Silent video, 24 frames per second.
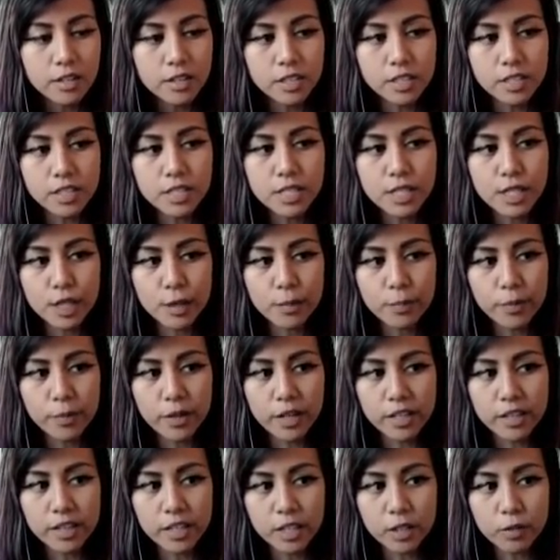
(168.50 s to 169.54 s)
A good tip,
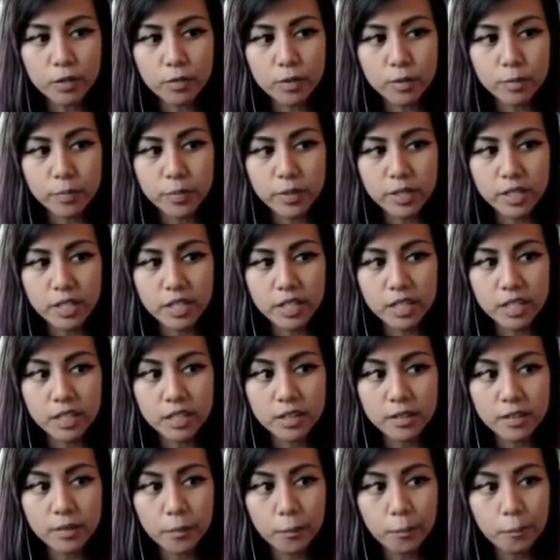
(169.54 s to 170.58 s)
I think, would
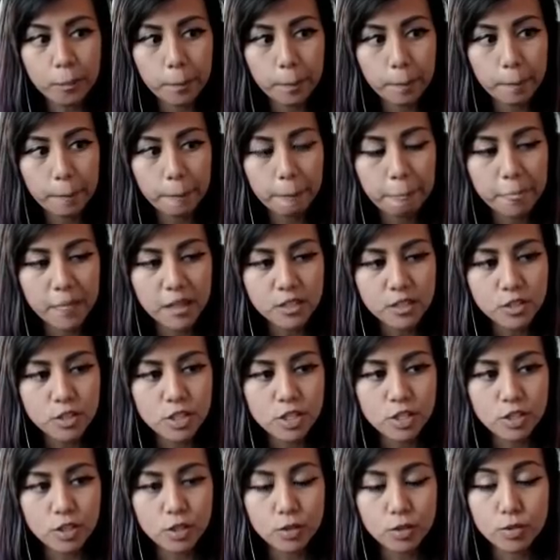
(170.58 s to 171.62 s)
be
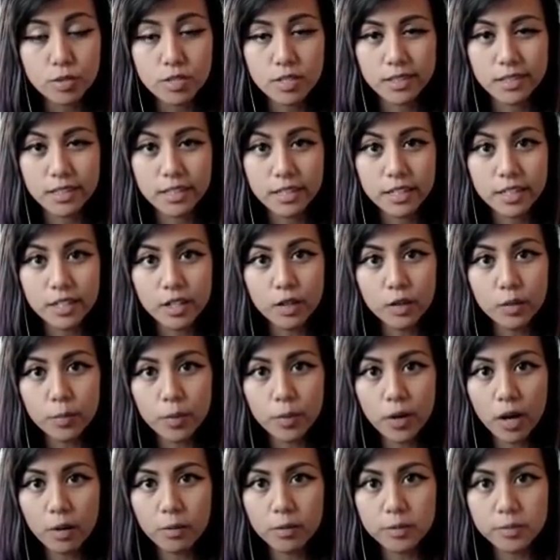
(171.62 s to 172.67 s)
to use Leo,
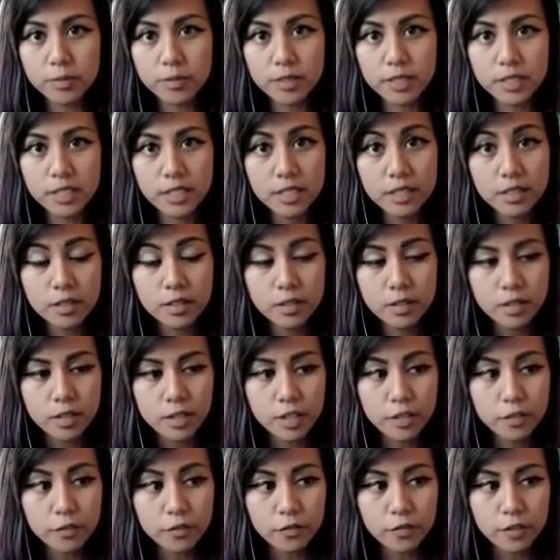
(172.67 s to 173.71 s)
probably.
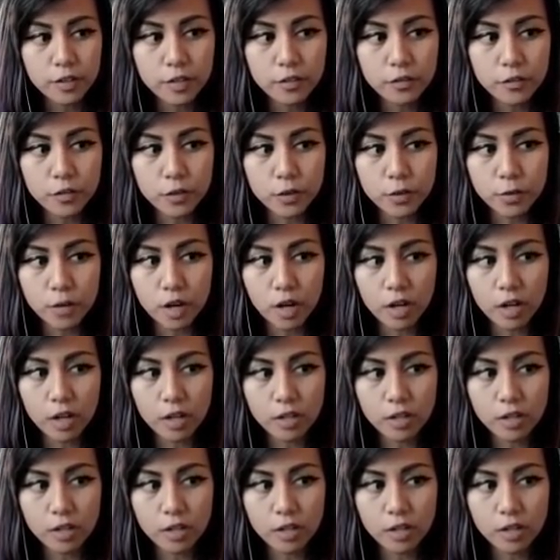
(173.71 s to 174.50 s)
If you